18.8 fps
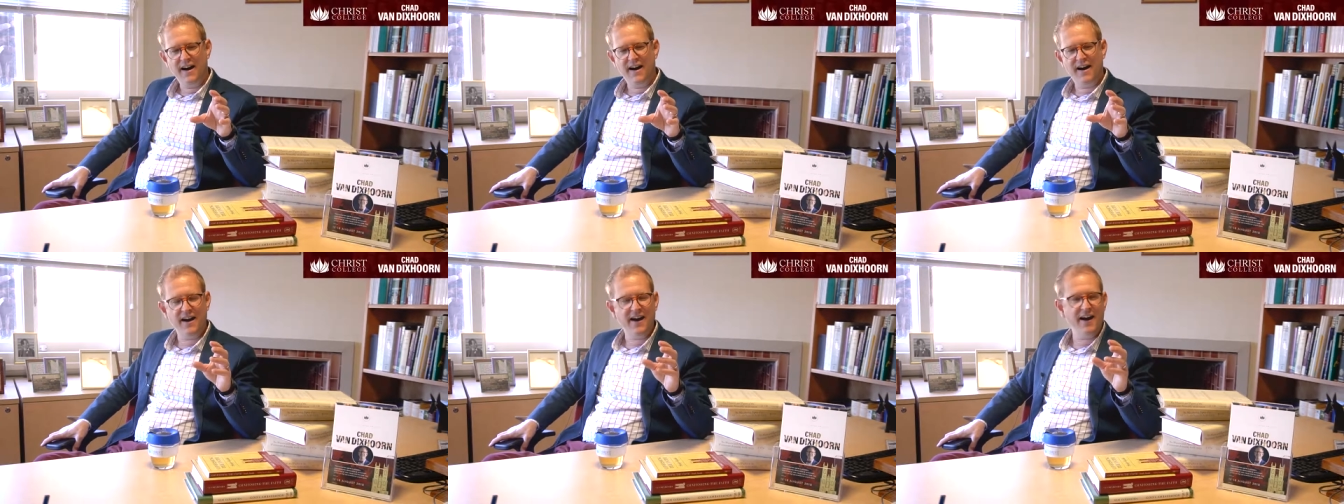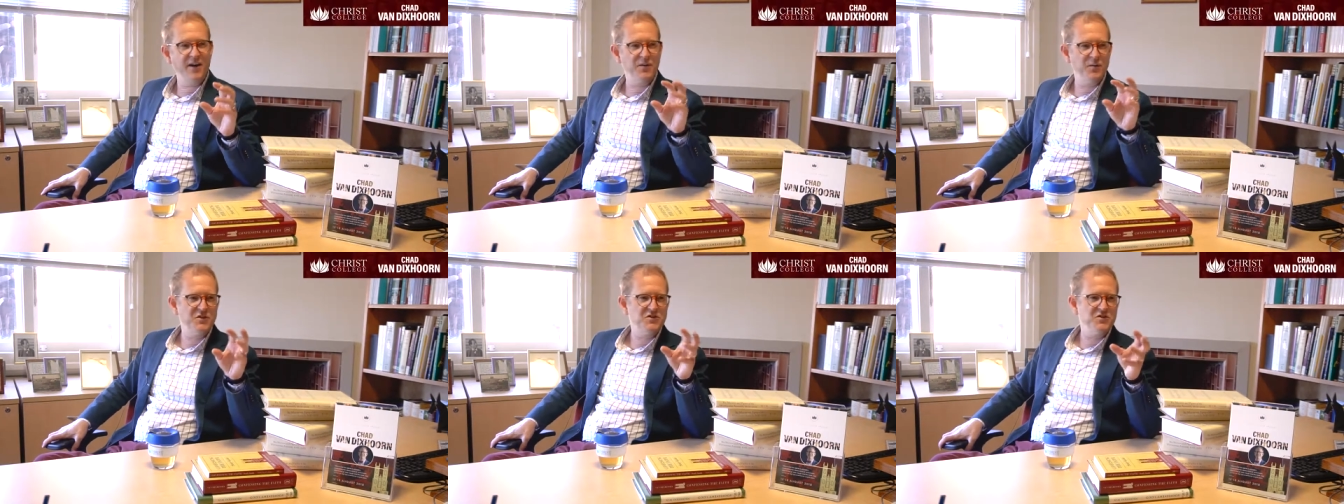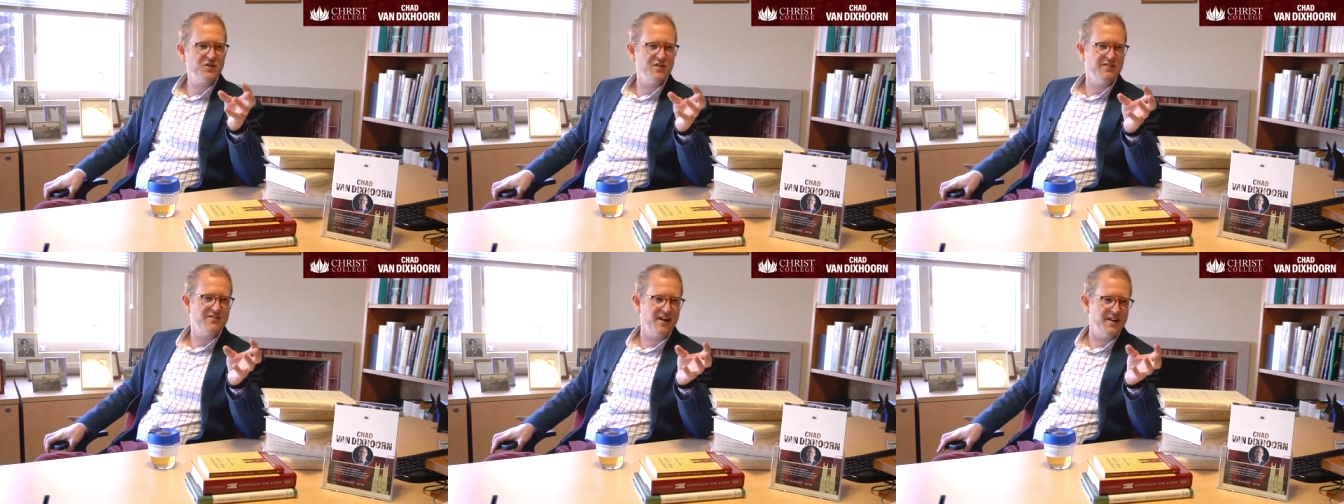I, I
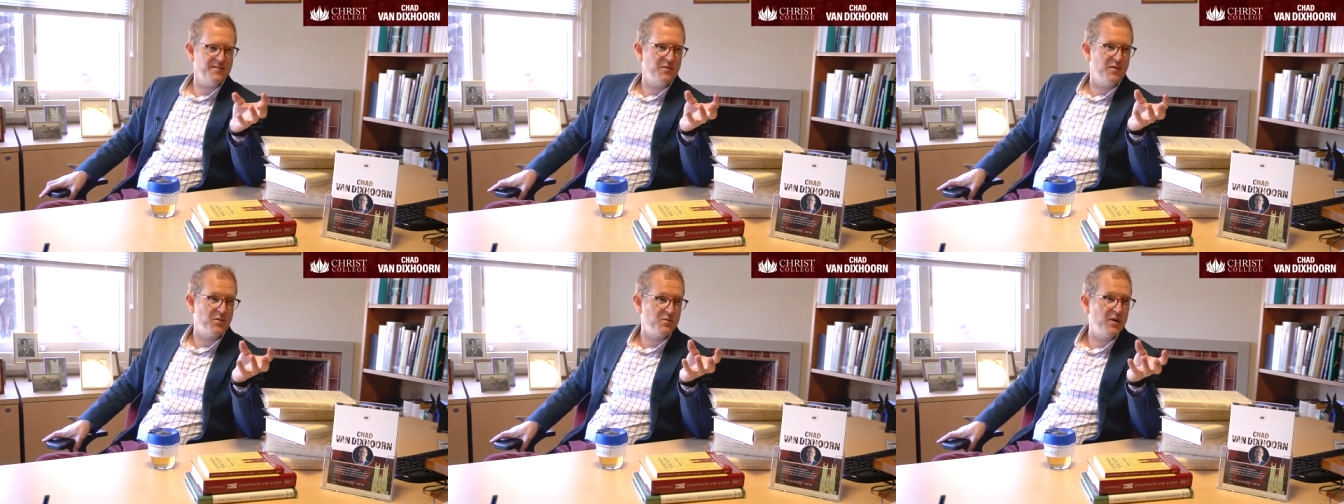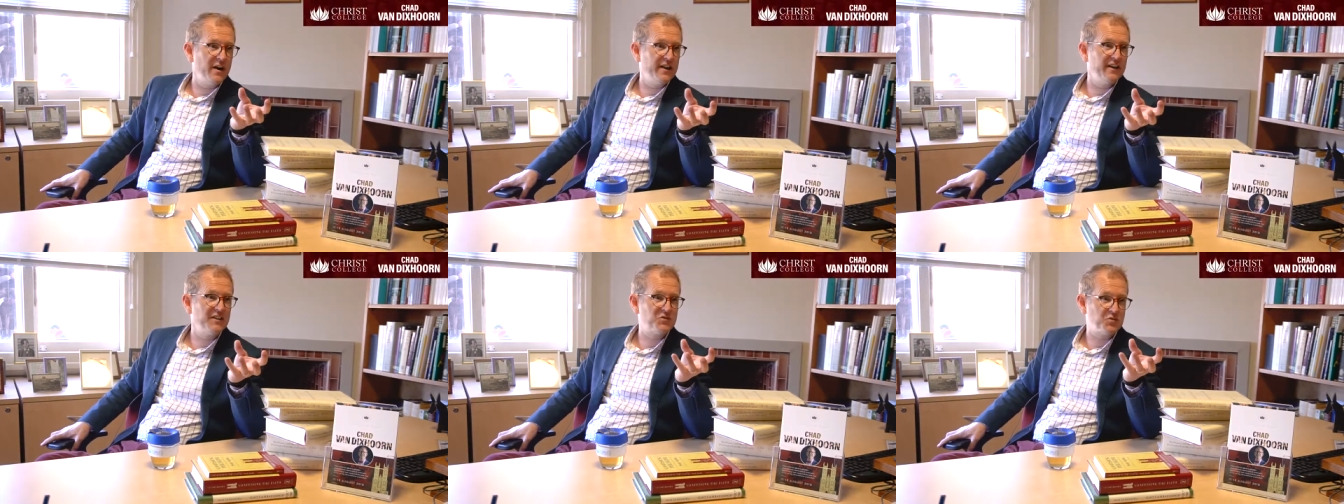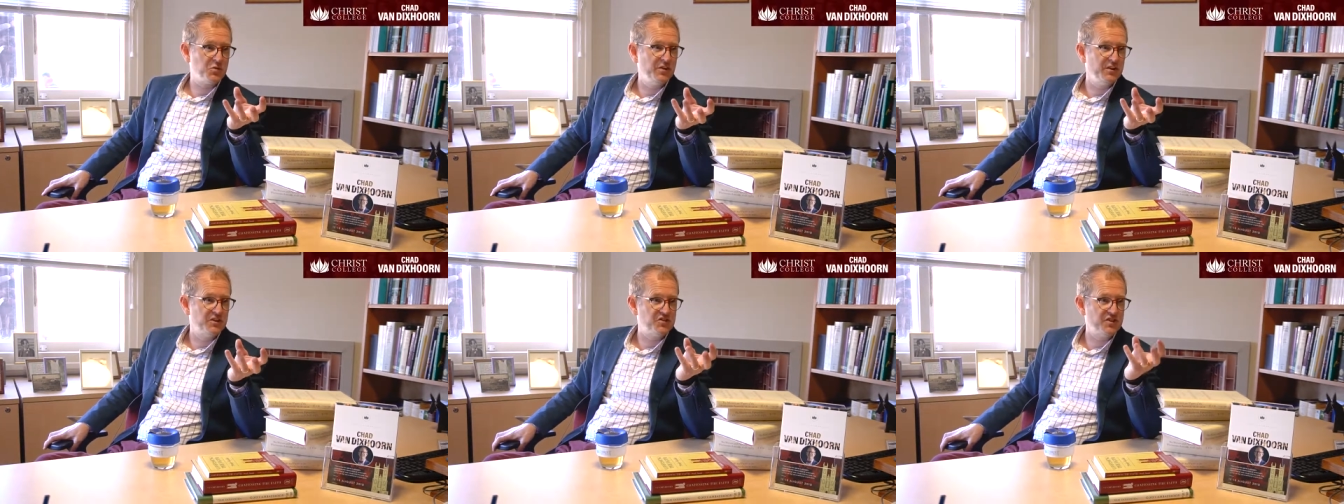originally thought about writing a
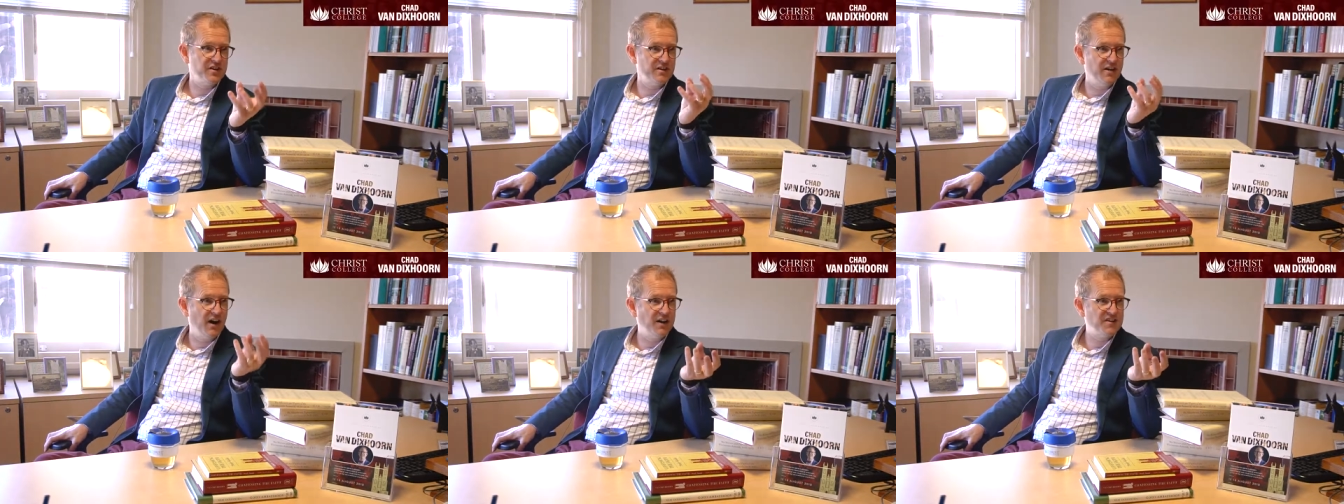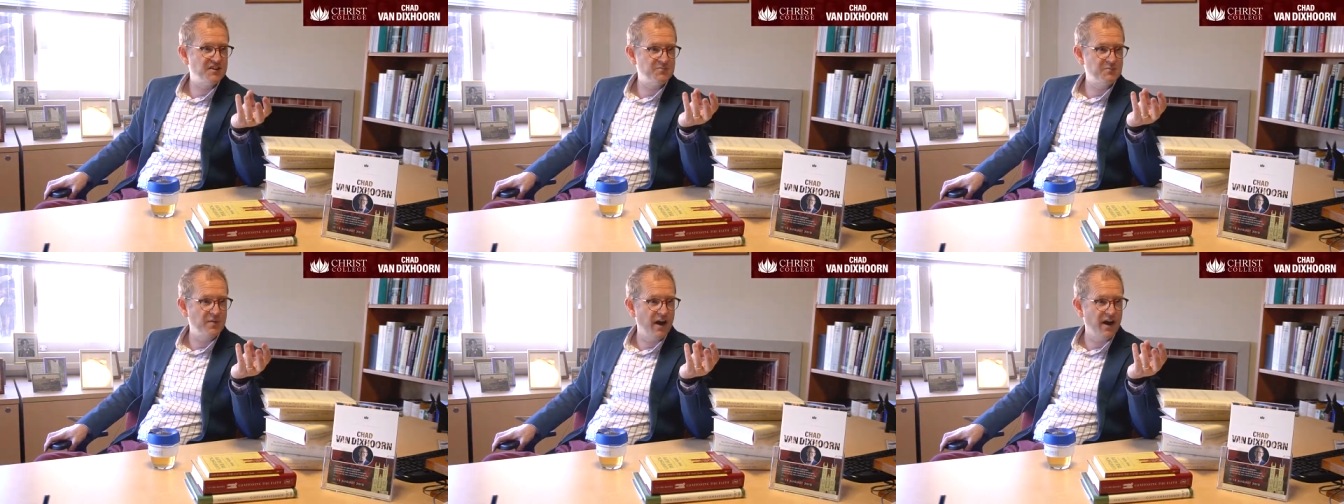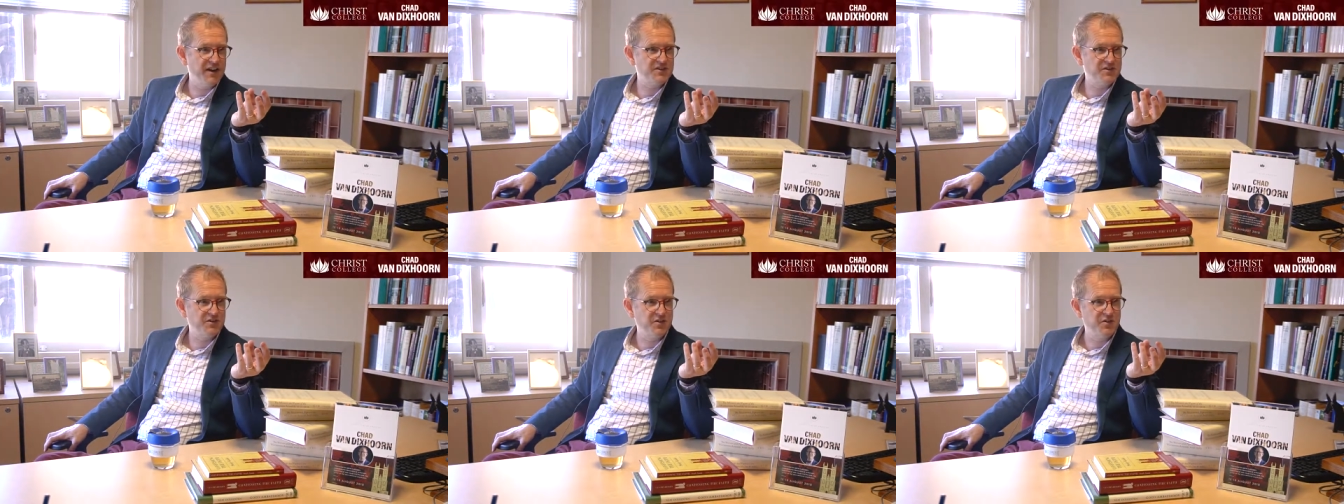trilogy, God's
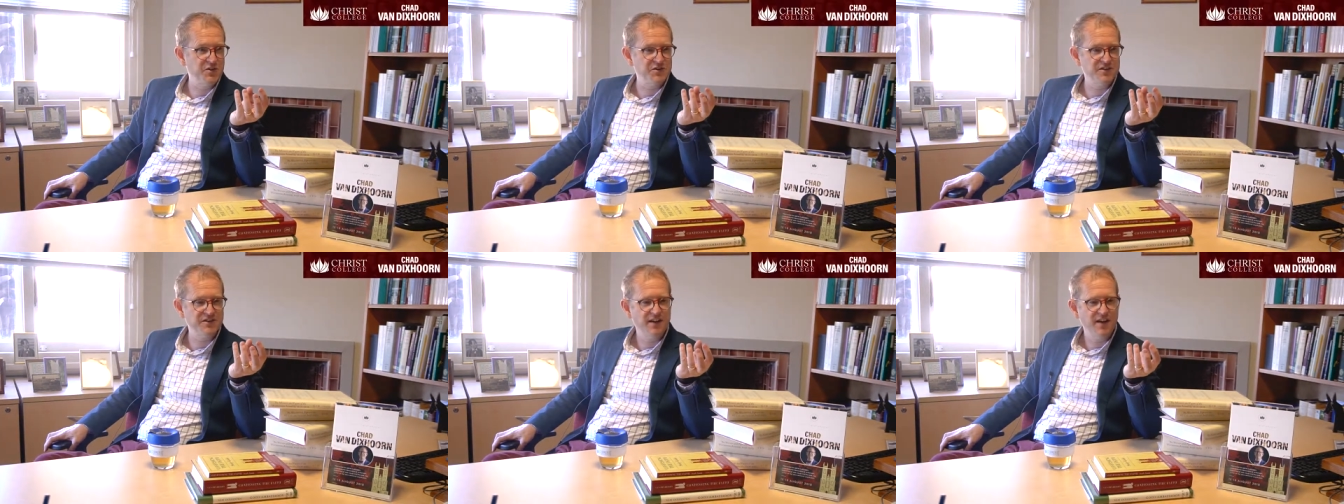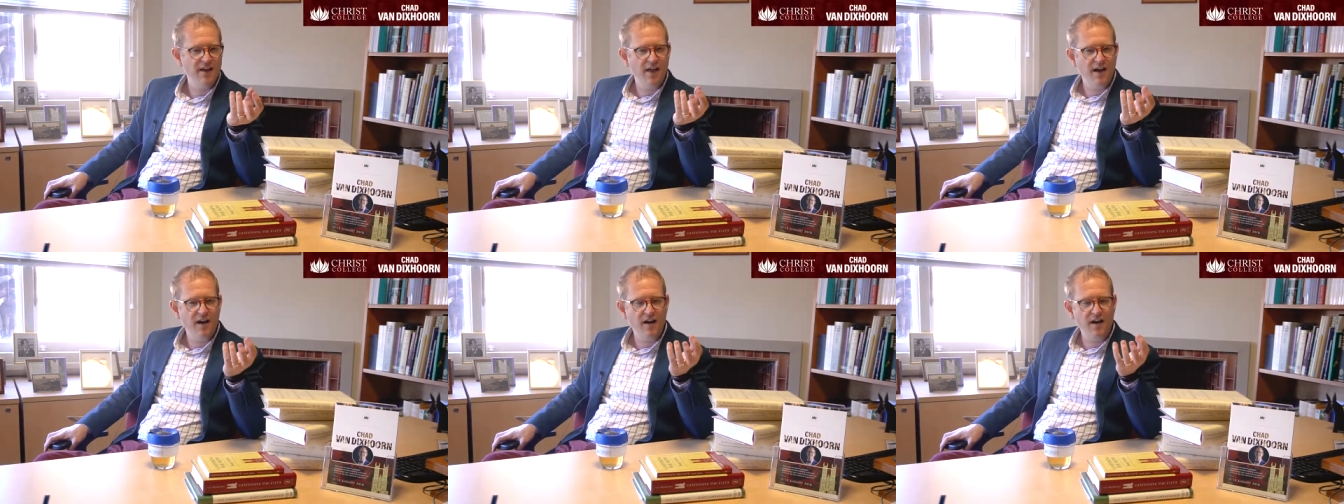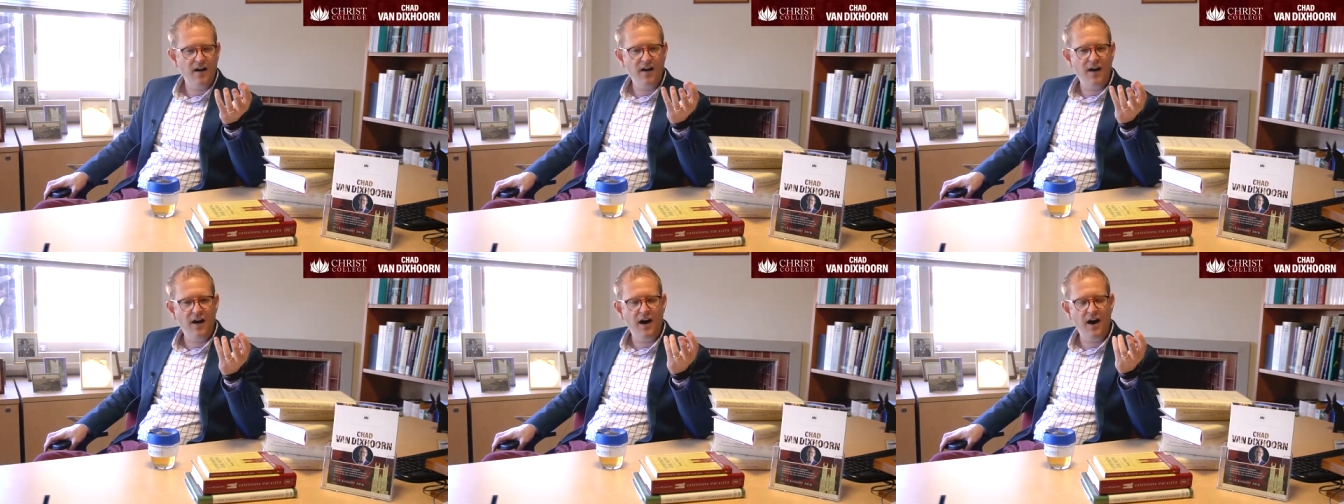Ambassadors
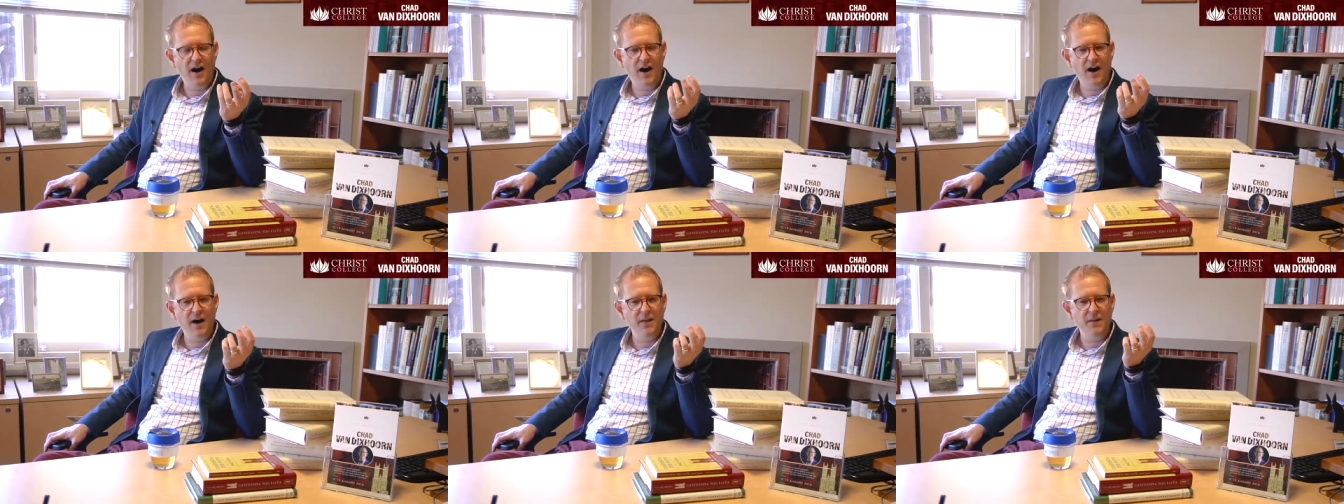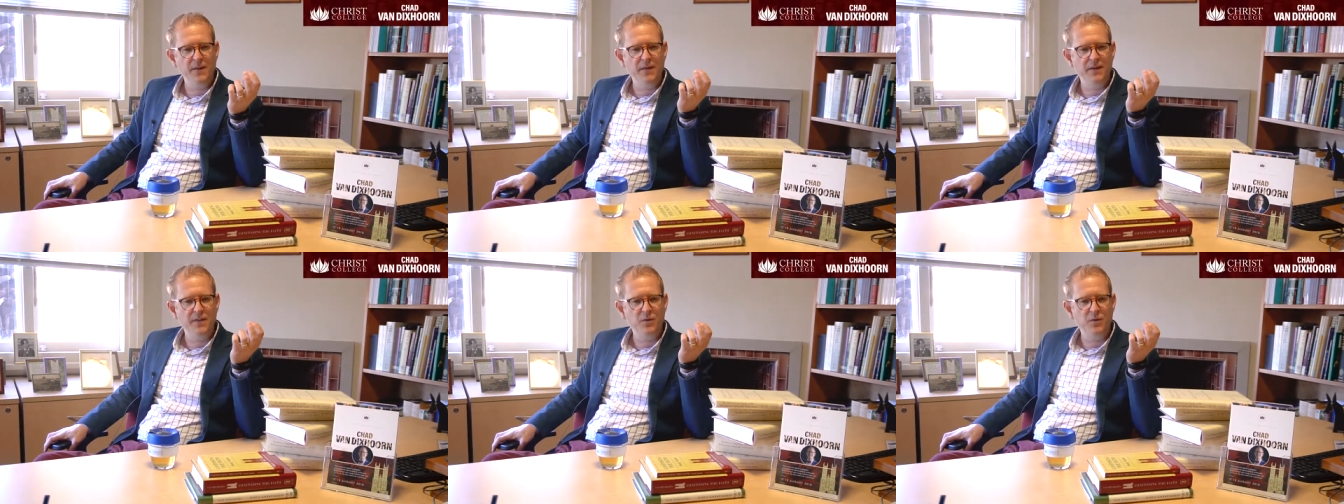on